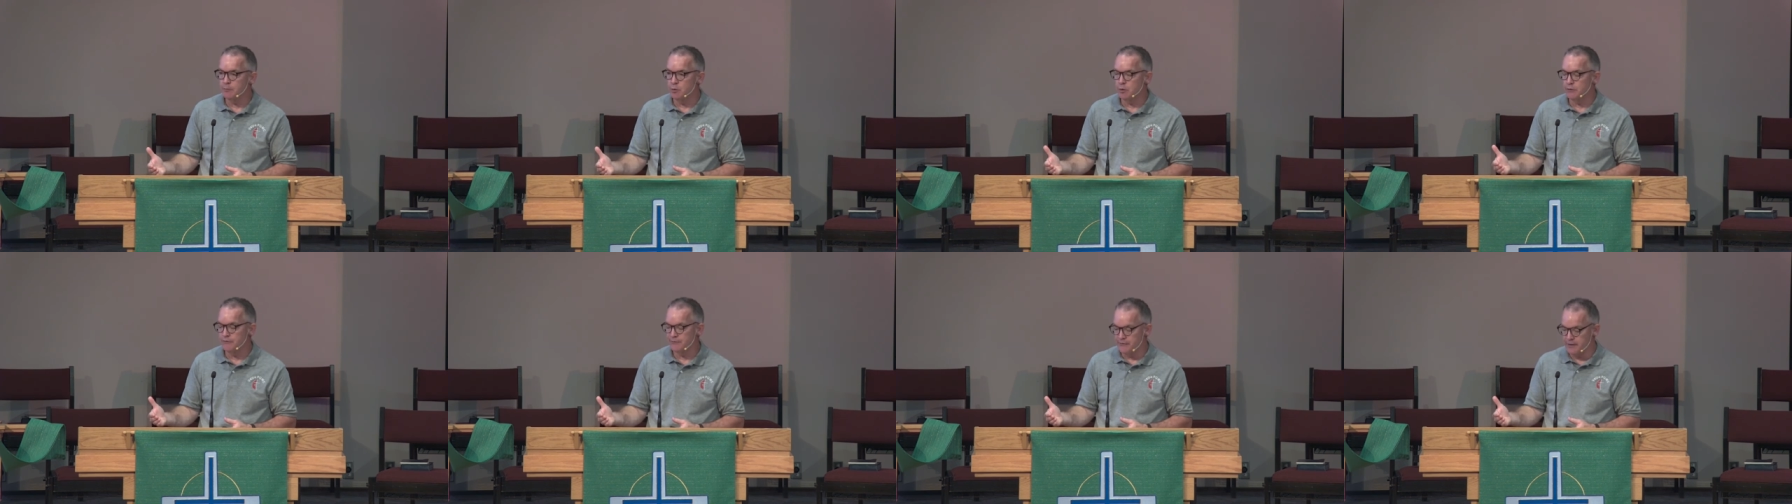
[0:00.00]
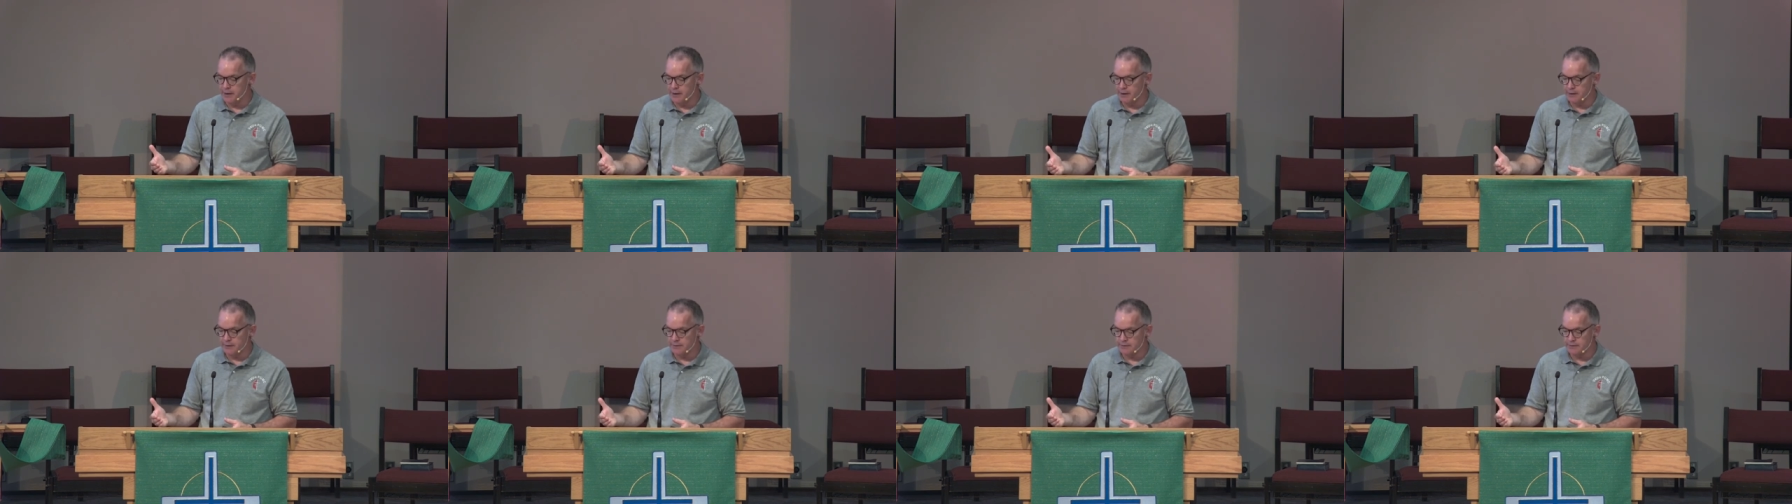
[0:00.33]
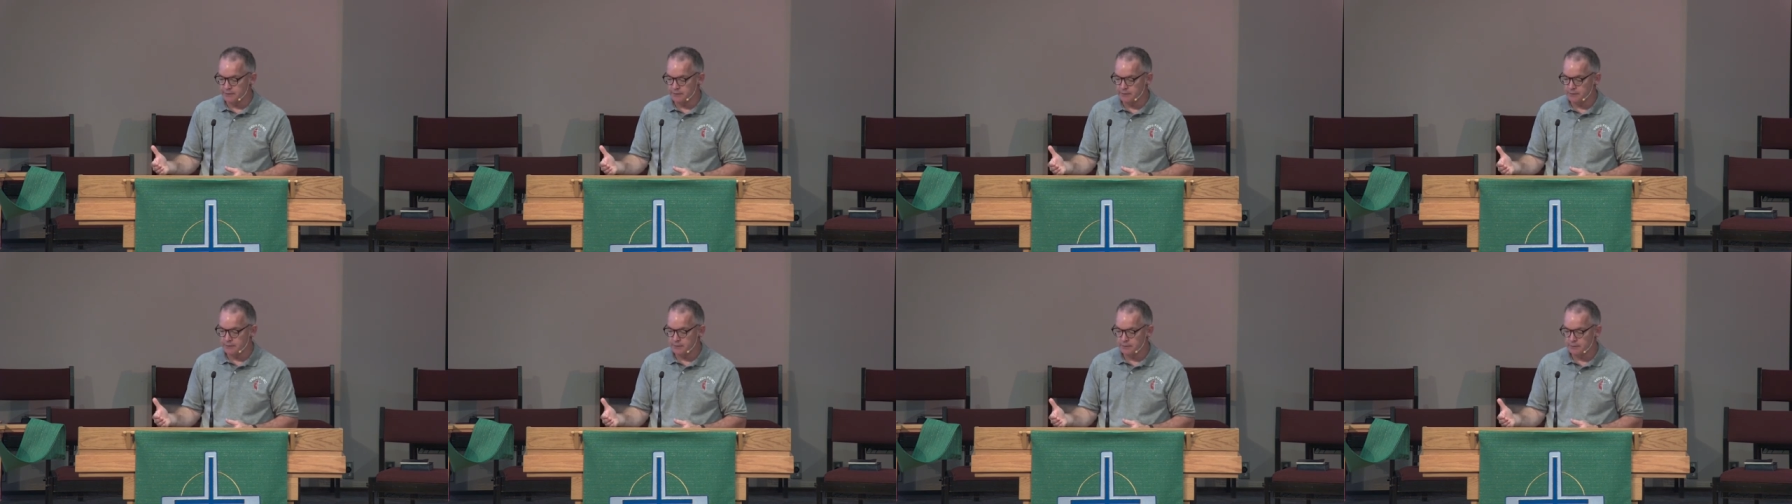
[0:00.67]

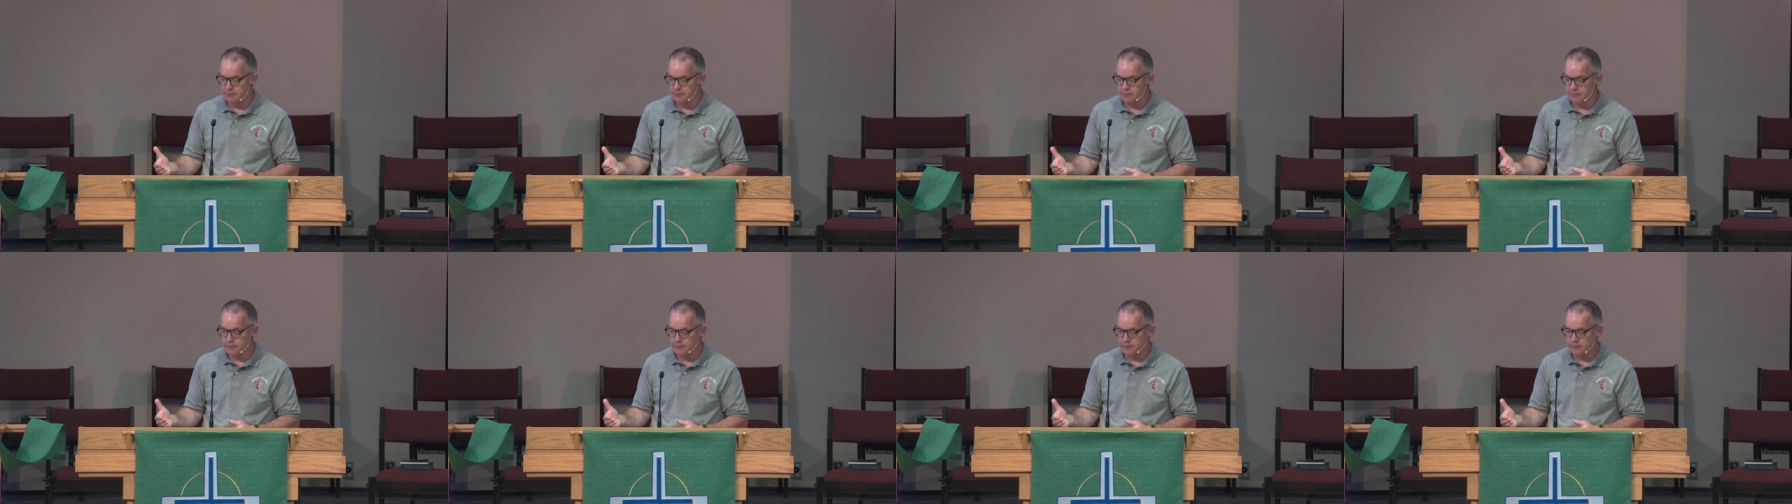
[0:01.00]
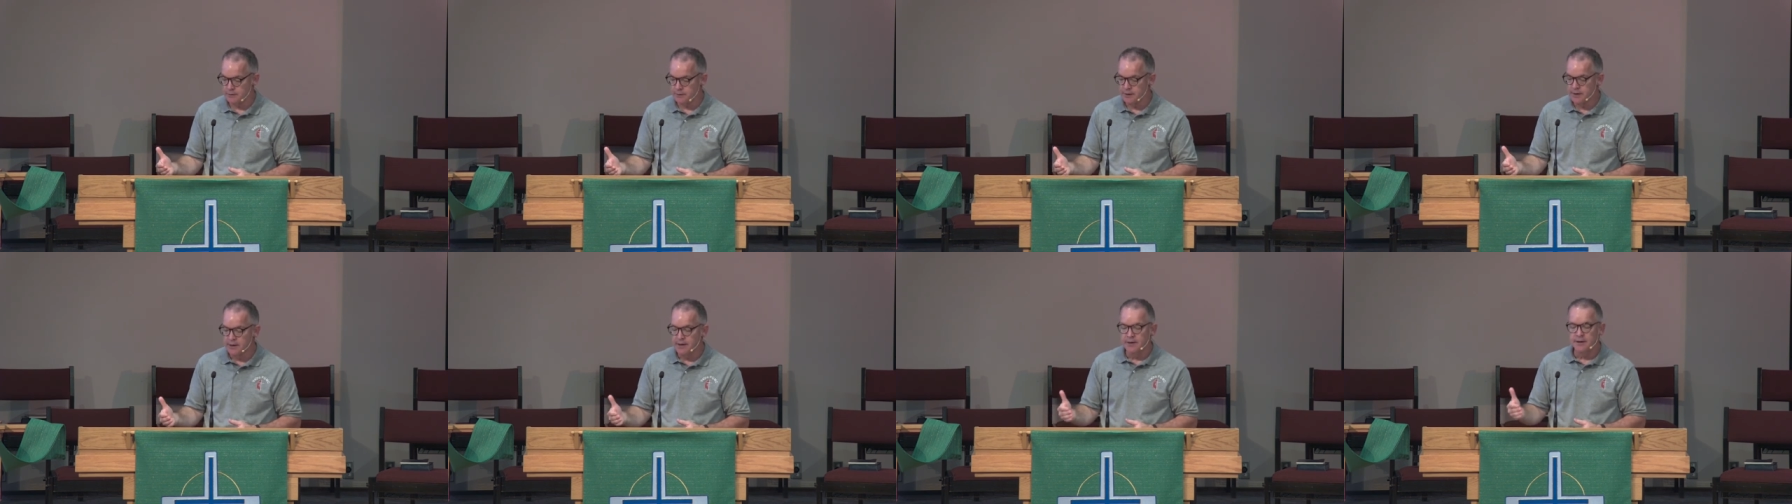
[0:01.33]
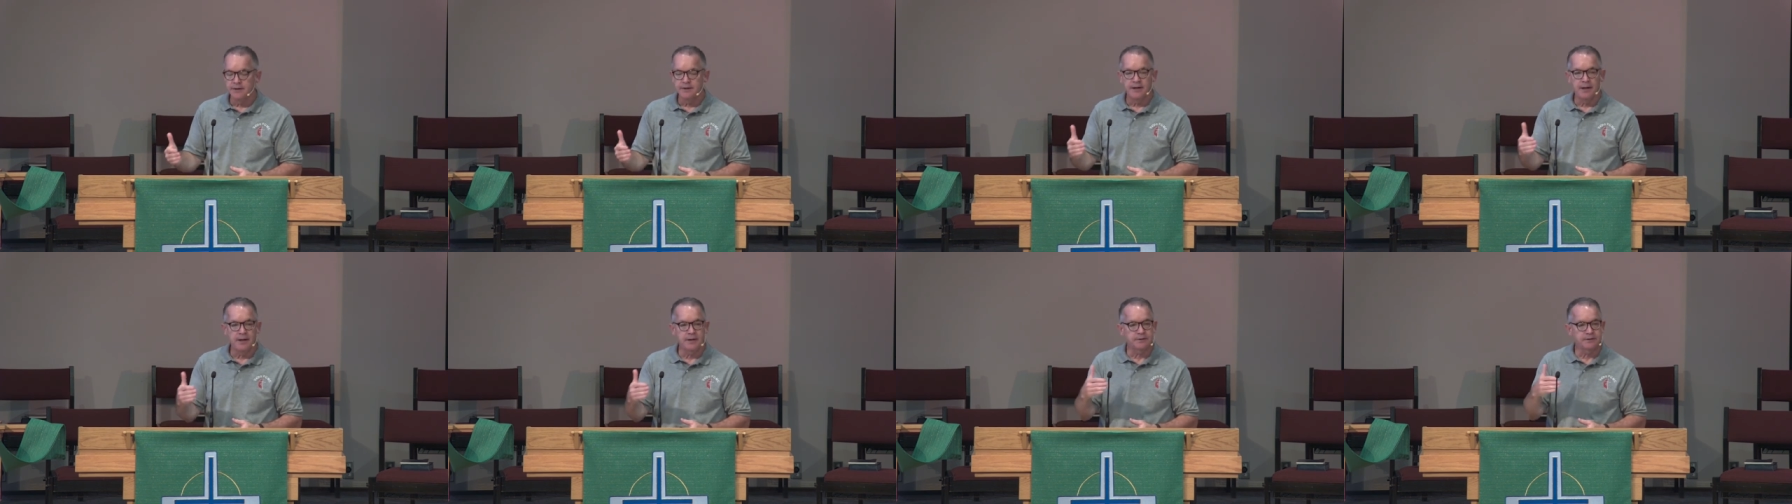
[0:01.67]
faith,
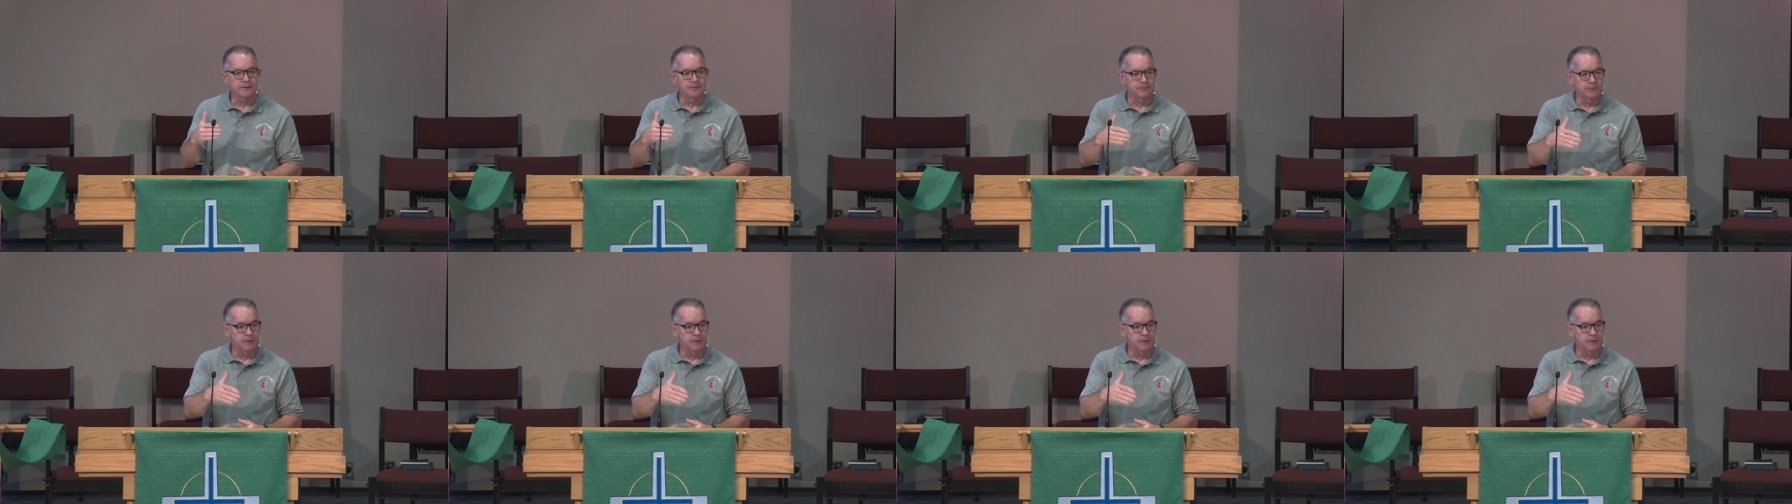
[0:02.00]
take some